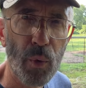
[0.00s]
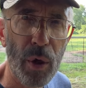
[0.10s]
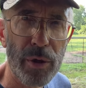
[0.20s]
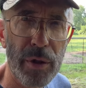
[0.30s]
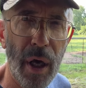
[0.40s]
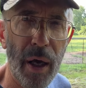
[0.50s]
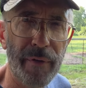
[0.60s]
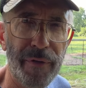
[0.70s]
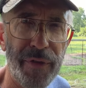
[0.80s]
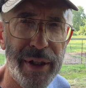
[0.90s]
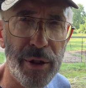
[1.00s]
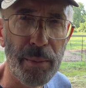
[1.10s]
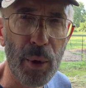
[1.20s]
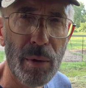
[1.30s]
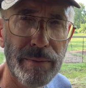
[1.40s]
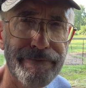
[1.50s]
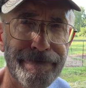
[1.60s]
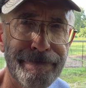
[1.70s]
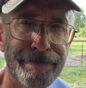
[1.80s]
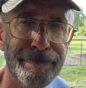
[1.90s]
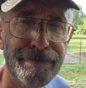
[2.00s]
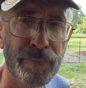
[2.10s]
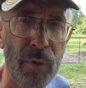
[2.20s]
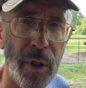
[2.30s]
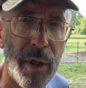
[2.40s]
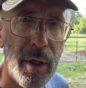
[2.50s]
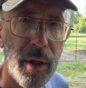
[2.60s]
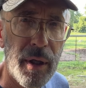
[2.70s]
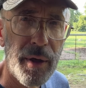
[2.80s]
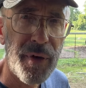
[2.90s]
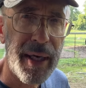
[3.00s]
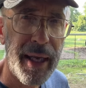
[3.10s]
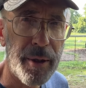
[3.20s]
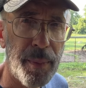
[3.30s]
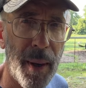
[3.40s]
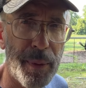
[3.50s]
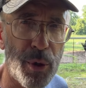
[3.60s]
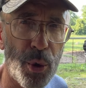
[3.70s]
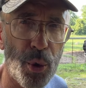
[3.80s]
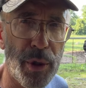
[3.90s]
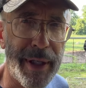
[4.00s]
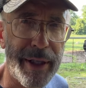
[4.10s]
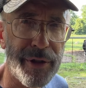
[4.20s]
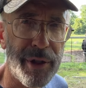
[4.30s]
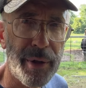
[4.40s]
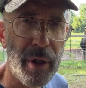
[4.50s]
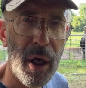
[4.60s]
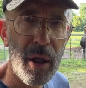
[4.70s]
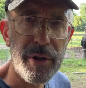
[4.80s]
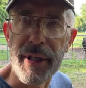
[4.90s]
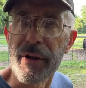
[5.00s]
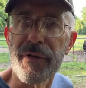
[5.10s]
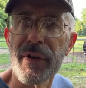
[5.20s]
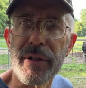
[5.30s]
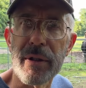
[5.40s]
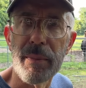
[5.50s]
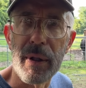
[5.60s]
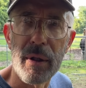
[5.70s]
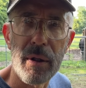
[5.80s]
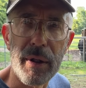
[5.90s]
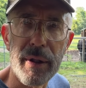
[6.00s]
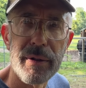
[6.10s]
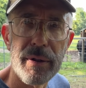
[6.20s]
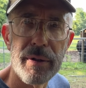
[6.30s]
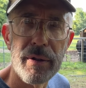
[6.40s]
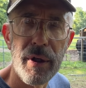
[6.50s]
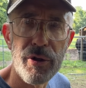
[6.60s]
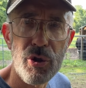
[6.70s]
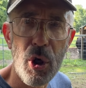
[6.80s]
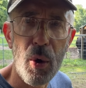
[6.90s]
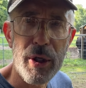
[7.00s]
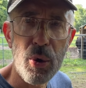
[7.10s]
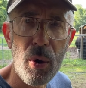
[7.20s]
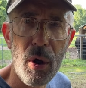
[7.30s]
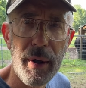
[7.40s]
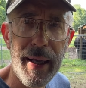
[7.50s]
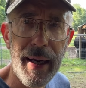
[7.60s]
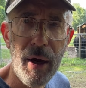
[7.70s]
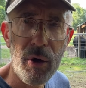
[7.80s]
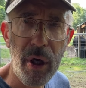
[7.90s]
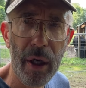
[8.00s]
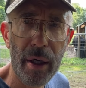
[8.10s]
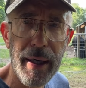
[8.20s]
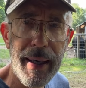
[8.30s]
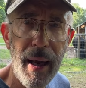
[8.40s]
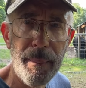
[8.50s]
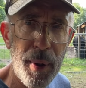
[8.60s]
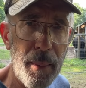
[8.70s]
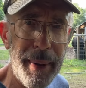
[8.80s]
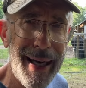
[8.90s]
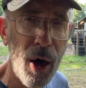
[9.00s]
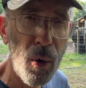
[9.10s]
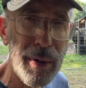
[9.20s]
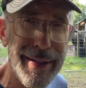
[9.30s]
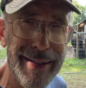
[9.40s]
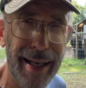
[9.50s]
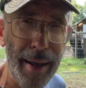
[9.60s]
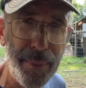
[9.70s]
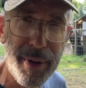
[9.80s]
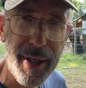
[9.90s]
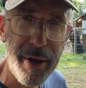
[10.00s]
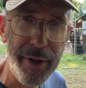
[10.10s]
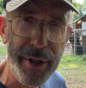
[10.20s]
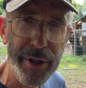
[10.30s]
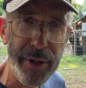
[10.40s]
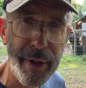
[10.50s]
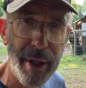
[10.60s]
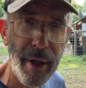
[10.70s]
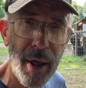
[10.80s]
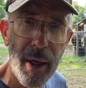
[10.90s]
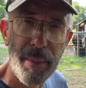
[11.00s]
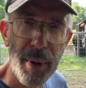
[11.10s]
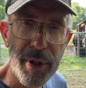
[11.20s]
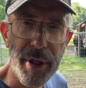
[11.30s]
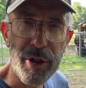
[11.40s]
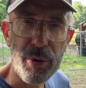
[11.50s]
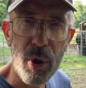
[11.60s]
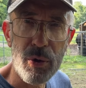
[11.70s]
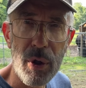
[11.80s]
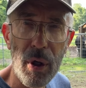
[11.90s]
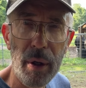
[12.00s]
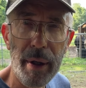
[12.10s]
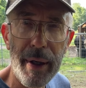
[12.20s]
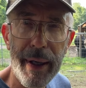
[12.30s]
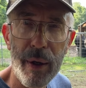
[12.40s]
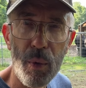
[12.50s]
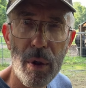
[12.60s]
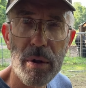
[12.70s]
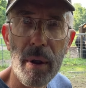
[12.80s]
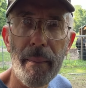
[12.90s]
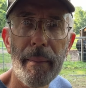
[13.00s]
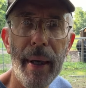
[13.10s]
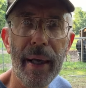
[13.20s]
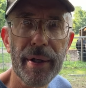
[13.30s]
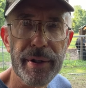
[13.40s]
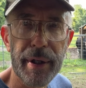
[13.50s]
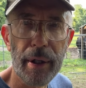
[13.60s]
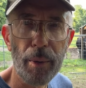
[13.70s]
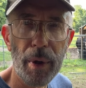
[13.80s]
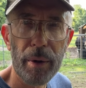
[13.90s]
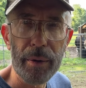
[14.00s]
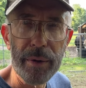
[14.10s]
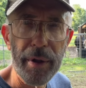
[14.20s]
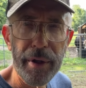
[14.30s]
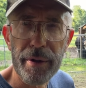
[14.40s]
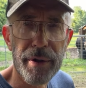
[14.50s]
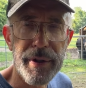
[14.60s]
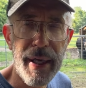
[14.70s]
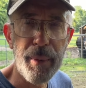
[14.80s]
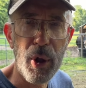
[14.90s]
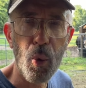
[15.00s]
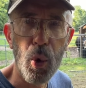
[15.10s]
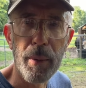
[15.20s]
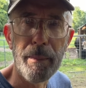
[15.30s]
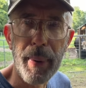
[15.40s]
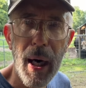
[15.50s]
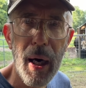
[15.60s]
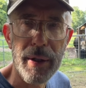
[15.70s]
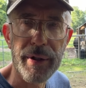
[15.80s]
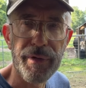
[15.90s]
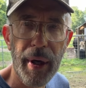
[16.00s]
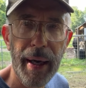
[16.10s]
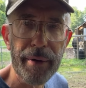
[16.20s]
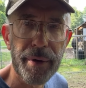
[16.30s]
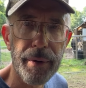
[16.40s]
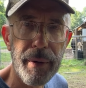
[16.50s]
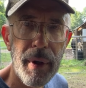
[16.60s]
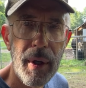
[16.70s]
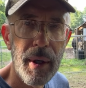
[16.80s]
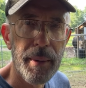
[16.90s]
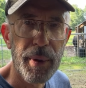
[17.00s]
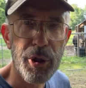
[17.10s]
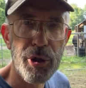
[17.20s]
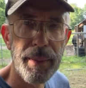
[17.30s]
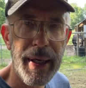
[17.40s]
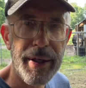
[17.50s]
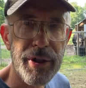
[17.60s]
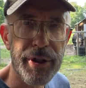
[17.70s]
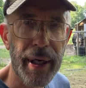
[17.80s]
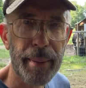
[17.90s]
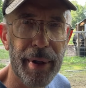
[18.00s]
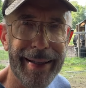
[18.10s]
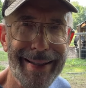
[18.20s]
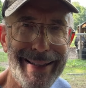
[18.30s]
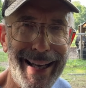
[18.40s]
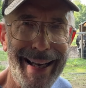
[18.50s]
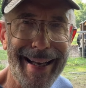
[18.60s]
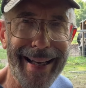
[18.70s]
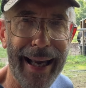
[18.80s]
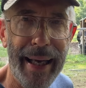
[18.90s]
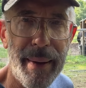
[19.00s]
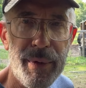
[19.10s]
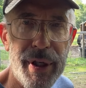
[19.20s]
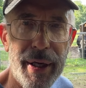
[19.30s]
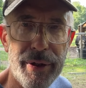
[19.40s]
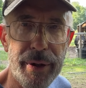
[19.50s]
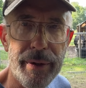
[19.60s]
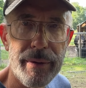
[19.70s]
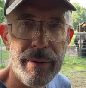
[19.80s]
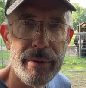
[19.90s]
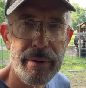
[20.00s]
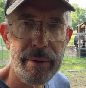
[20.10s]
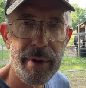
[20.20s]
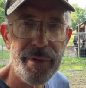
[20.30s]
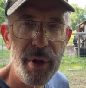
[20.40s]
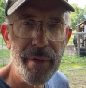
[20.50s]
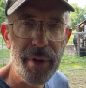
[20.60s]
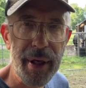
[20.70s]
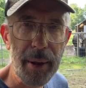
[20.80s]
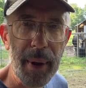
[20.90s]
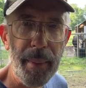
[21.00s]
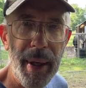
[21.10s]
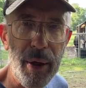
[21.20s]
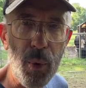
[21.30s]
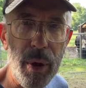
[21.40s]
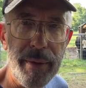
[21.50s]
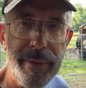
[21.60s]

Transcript: was not fixable. If I'd had the proper tools and $1 gazillion, I could have fixed it, but nonetheless. And so I tore all that out, gutted it out, put a big hole inside, put the air conditioner in, put the controls on, and it works amazingly well. You could do the same with a wood box if you had to. But the germination chamber is a game changer if you're ever thinking about making one.